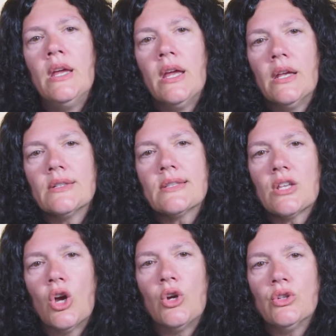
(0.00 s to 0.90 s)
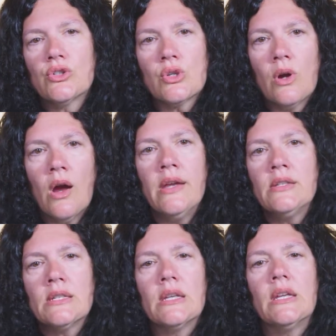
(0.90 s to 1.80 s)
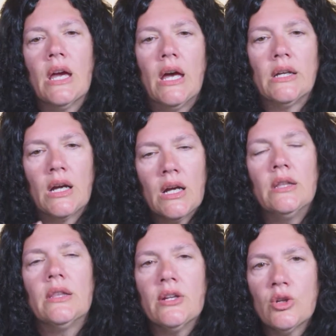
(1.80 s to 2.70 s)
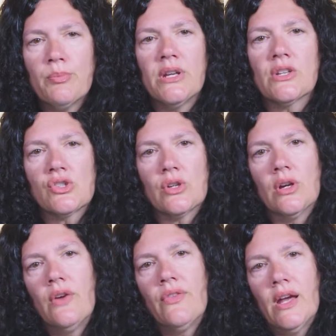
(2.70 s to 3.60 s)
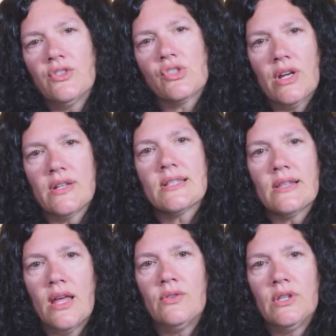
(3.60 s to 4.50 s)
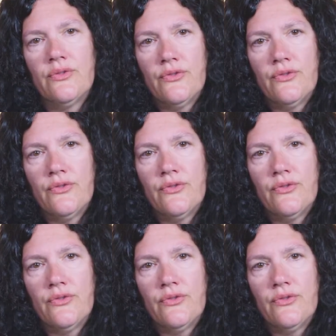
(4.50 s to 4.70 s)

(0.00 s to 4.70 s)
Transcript: And so you're trying to get a clear picture of that child's level of